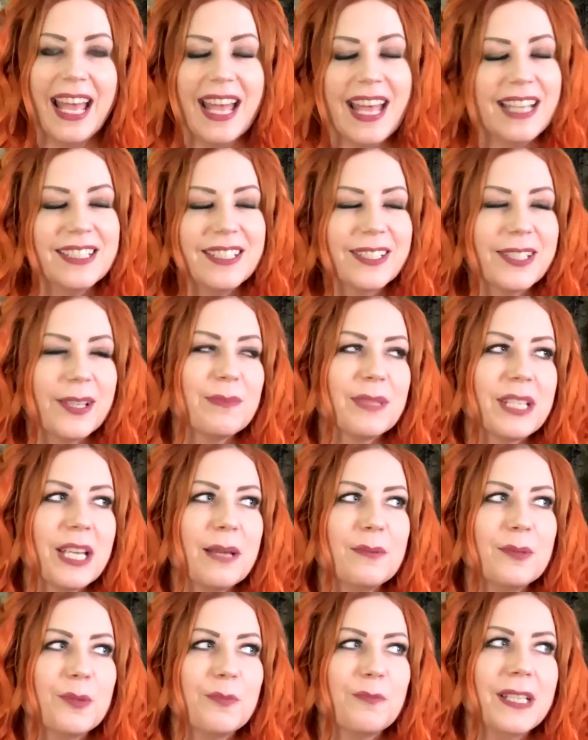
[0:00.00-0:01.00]
And
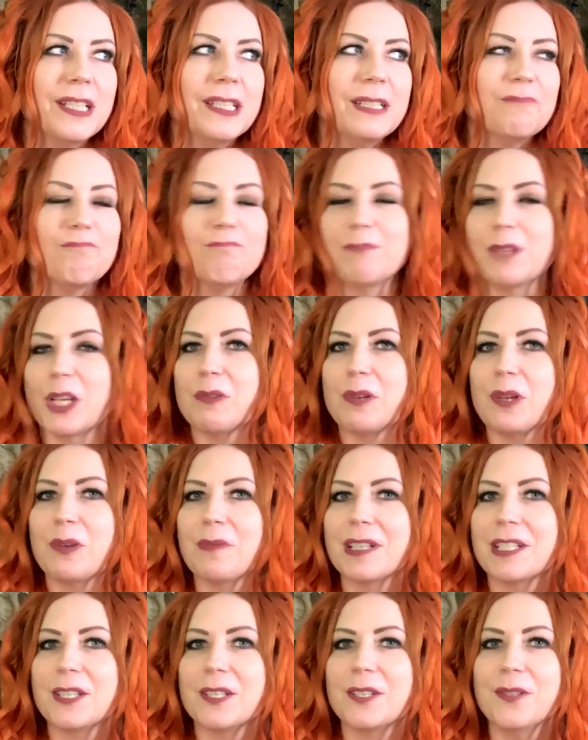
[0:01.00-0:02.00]
sometimes we don't know
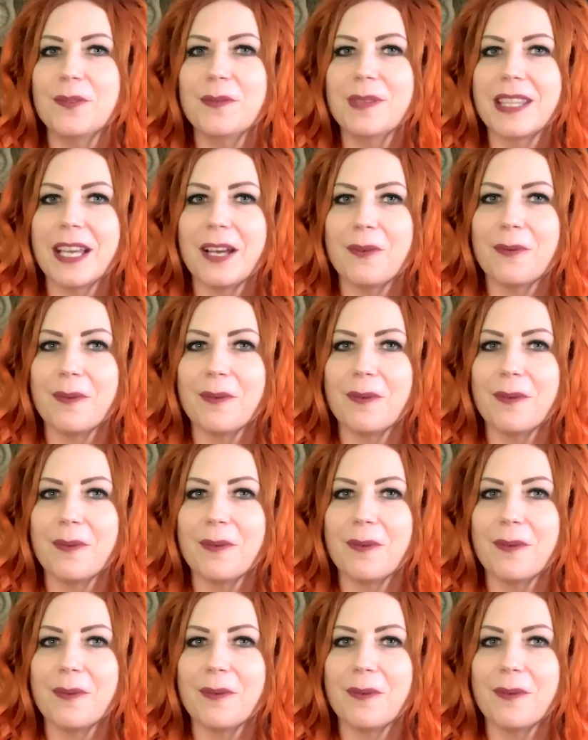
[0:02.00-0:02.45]
what to do with that